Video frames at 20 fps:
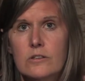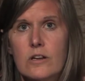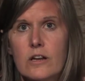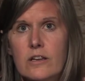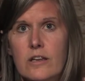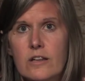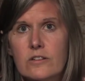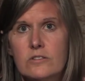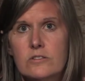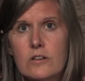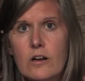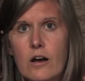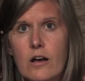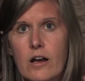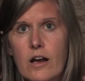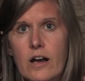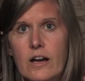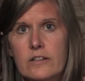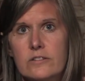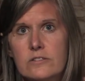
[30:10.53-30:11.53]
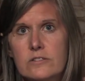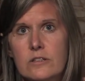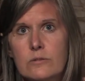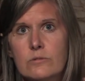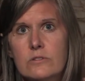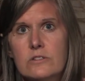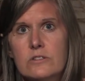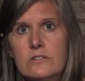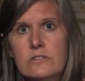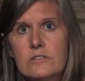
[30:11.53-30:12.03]
against all odds they
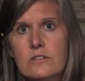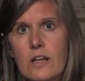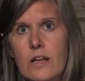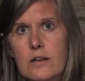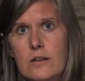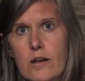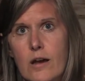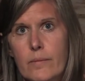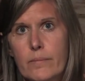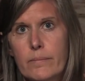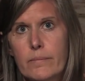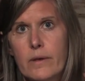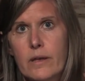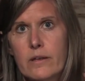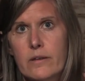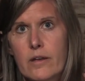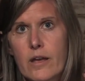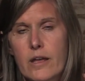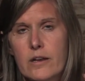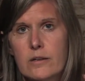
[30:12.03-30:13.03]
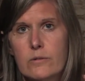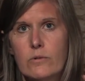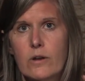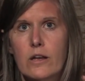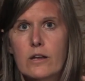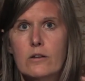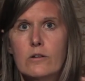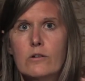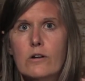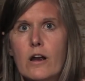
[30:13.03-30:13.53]
were going to stand up
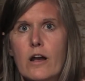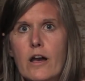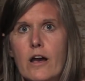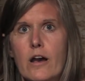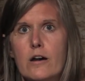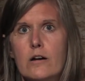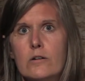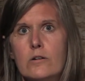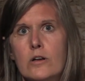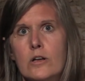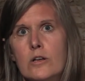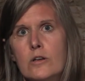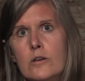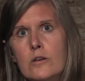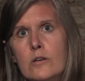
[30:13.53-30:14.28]
anyway, or how